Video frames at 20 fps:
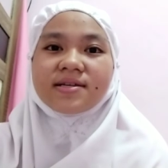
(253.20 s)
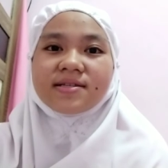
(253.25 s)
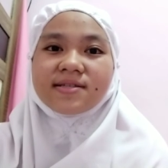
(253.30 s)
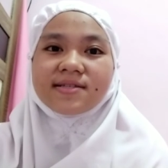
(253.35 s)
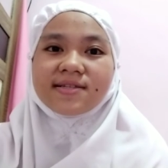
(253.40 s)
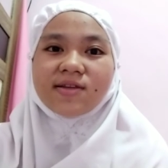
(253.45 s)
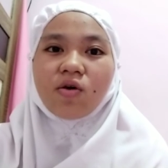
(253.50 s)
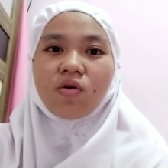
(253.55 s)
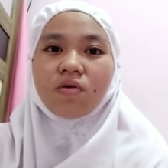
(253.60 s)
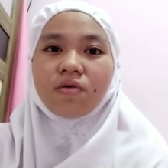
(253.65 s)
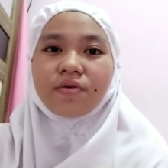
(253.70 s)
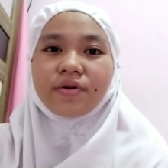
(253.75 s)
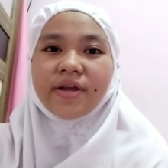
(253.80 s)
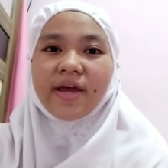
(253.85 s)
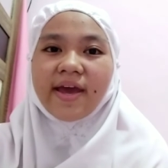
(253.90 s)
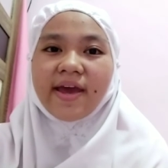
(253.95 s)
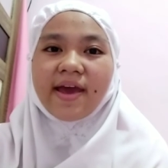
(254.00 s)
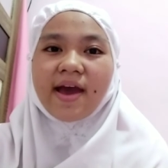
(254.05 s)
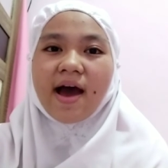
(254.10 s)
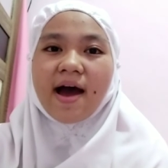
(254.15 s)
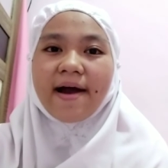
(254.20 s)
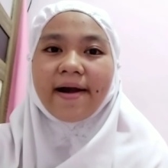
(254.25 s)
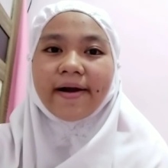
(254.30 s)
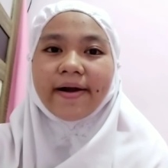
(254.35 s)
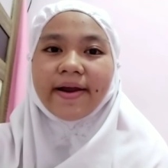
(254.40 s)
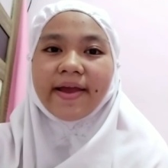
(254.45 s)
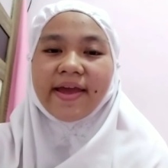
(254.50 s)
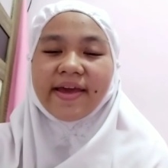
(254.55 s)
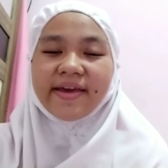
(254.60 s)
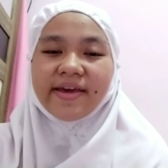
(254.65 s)
So they
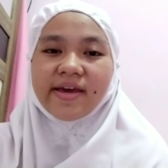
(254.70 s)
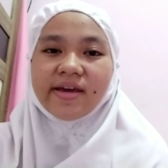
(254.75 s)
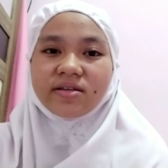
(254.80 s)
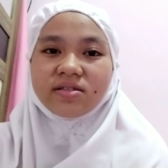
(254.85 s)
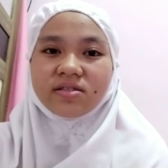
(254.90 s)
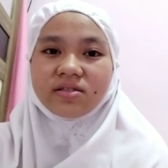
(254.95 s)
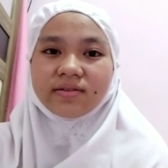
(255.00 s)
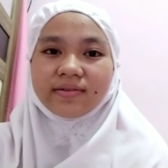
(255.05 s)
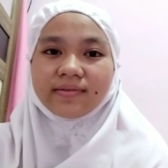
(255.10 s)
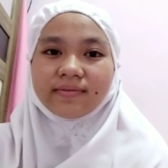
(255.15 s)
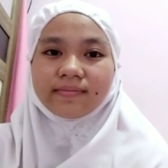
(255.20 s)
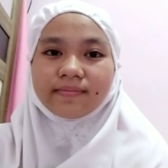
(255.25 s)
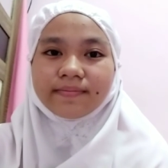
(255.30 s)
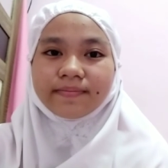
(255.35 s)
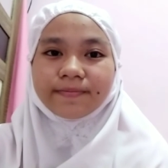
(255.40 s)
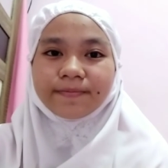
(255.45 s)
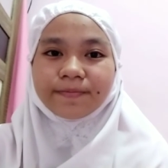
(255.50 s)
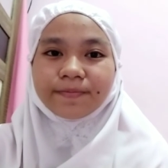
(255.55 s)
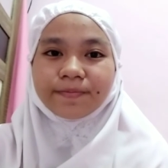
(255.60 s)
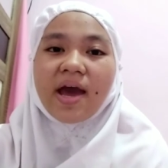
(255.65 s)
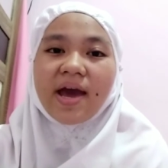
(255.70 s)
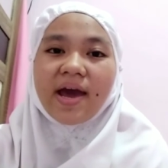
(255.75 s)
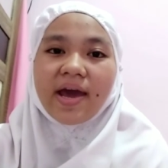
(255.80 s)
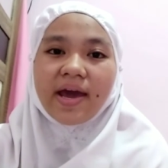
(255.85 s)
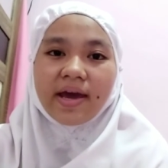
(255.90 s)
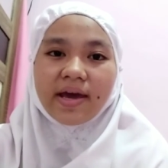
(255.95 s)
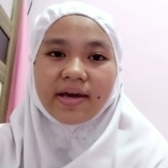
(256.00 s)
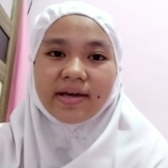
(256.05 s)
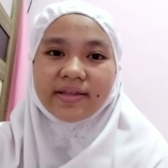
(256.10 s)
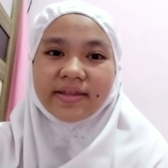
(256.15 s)
are engaged.
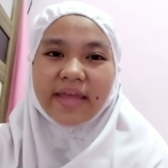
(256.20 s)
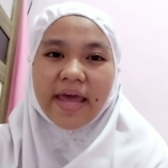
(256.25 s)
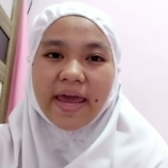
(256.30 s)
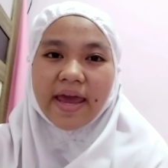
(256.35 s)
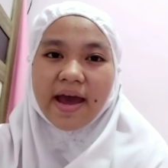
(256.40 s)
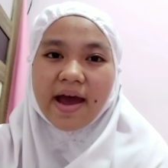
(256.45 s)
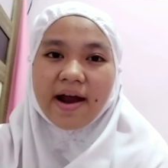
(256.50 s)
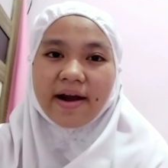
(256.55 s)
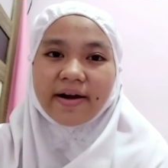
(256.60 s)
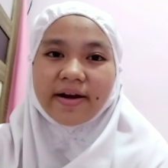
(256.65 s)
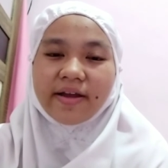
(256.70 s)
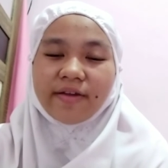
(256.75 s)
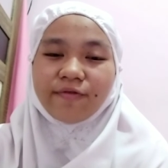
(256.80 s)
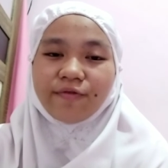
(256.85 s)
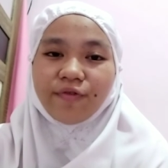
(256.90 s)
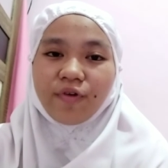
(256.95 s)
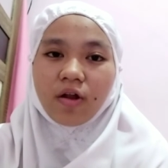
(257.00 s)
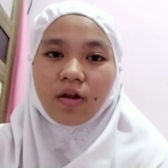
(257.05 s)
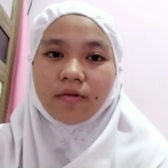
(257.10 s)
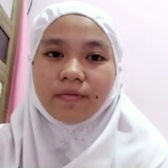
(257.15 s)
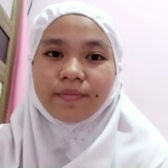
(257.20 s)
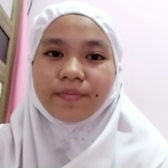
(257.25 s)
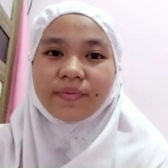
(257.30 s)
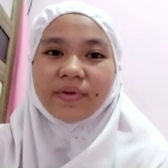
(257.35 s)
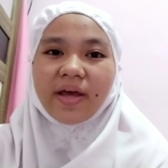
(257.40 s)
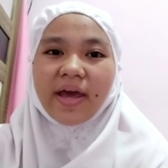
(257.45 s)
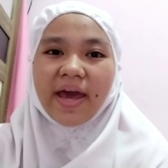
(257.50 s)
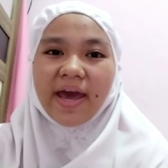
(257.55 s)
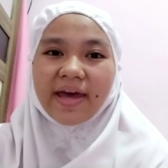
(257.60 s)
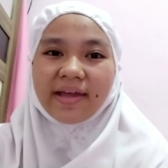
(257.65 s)
They are involved
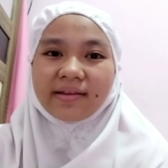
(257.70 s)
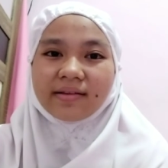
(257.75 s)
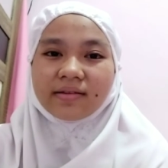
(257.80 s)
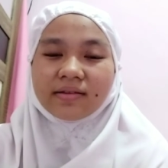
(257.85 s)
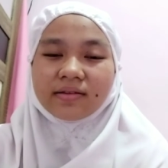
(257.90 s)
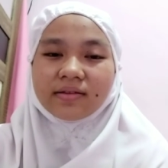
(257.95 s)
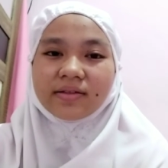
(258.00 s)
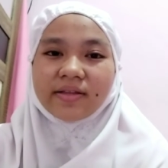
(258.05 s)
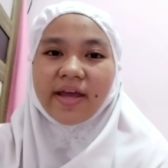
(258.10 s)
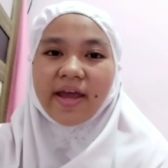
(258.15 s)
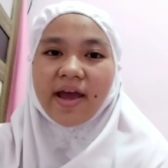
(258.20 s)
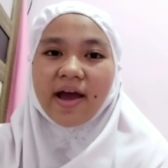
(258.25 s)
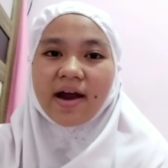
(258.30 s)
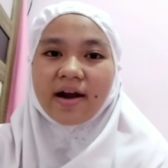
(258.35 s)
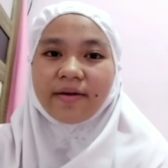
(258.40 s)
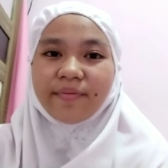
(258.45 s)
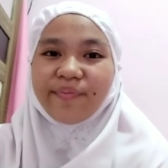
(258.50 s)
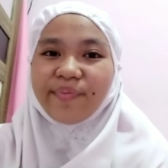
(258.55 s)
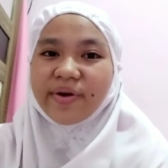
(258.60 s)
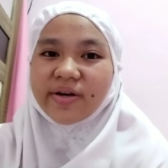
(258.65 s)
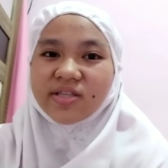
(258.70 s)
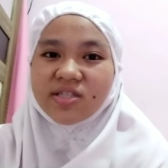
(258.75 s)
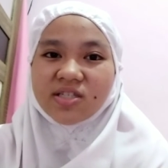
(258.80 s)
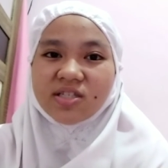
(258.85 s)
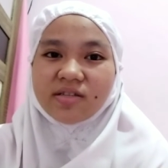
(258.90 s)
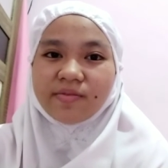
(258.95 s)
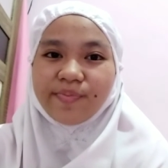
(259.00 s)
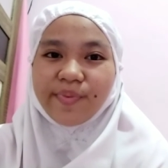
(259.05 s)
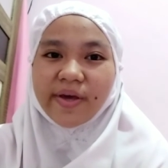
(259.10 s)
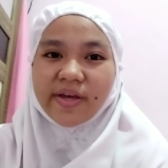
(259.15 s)
and they are
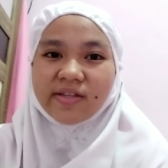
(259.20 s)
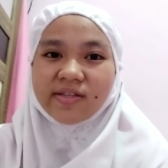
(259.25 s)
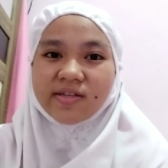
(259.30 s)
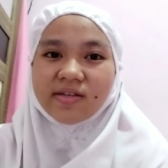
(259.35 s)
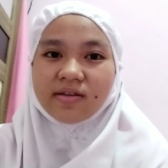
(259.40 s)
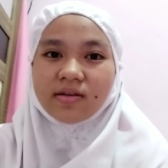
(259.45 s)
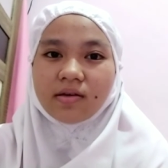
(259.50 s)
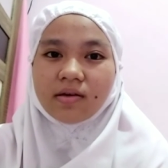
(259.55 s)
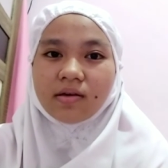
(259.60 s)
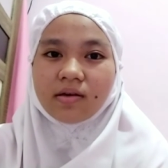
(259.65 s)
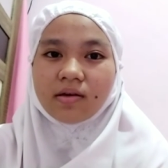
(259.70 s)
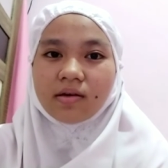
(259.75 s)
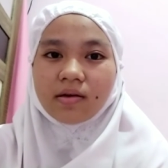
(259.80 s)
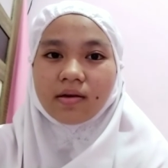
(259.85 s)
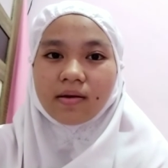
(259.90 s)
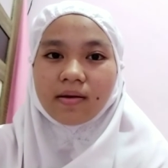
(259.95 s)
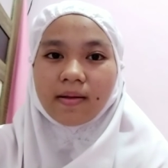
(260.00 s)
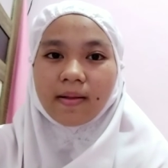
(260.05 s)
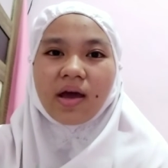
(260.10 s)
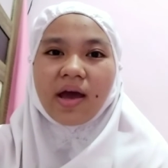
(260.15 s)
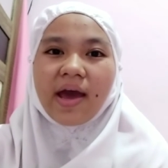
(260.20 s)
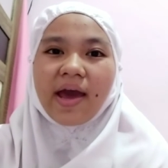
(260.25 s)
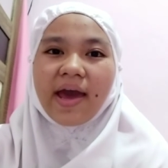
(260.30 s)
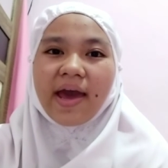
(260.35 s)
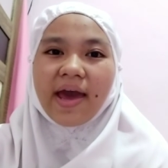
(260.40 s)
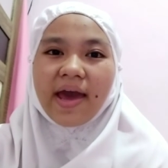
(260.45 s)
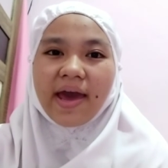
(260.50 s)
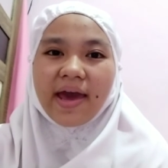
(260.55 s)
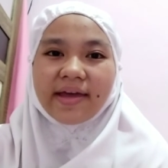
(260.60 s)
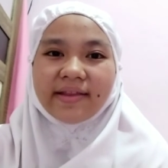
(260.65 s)
participating.
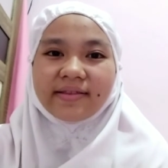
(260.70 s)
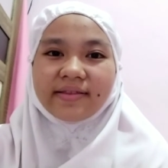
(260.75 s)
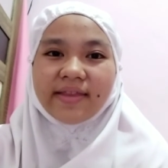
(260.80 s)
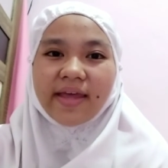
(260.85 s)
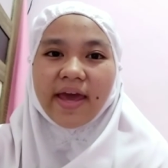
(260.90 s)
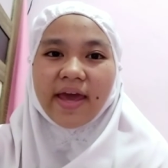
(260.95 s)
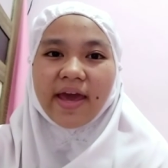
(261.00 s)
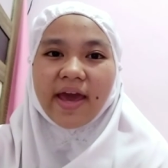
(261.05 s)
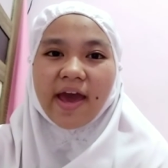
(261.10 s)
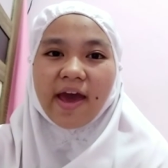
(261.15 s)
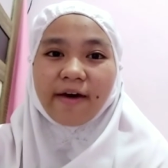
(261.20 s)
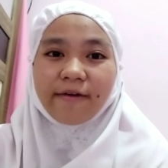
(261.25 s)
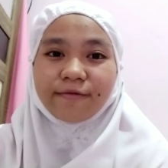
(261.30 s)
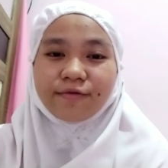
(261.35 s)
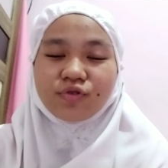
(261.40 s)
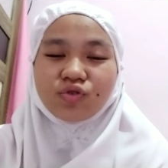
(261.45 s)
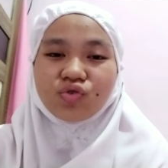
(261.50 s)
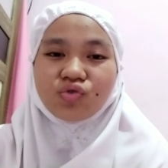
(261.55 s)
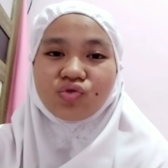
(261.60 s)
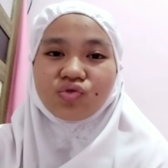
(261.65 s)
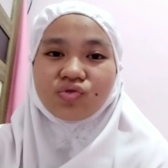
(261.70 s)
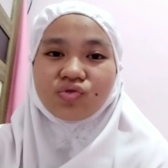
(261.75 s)
And they have